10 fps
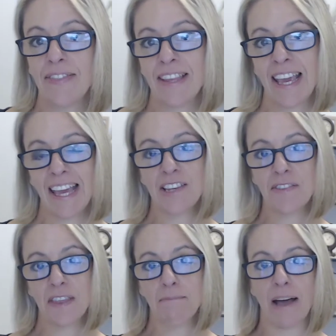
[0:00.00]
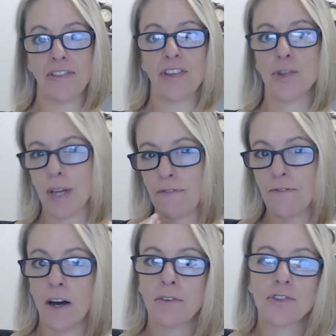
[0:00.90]
the end of the month, you're doing a
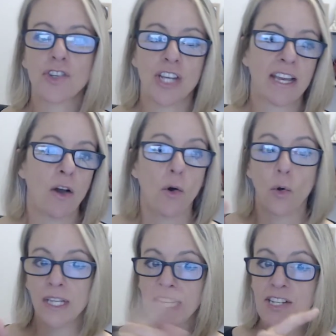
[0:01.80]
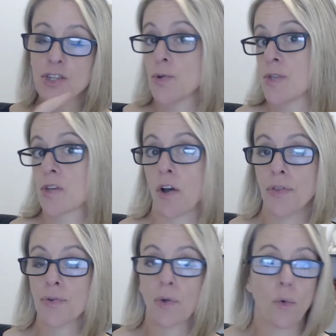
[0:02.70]
final check. All you need to do is go
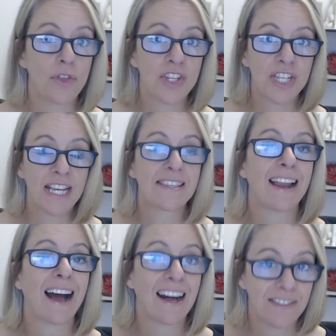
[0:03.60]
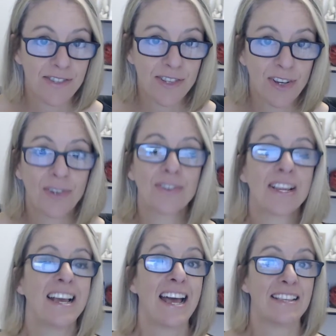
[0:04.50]
through all the ticks that aren't circled
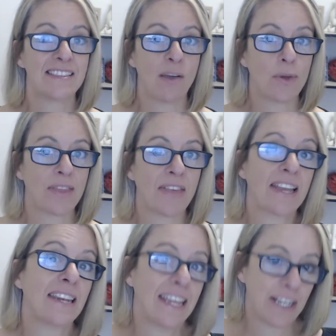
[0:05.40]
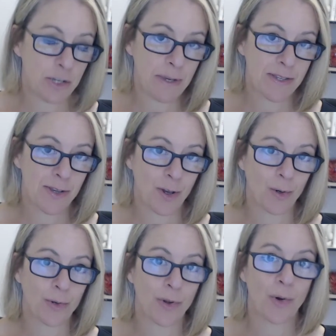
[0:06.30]
and see whether they need to be
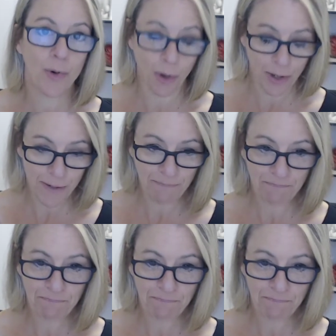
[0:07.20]
circled or not.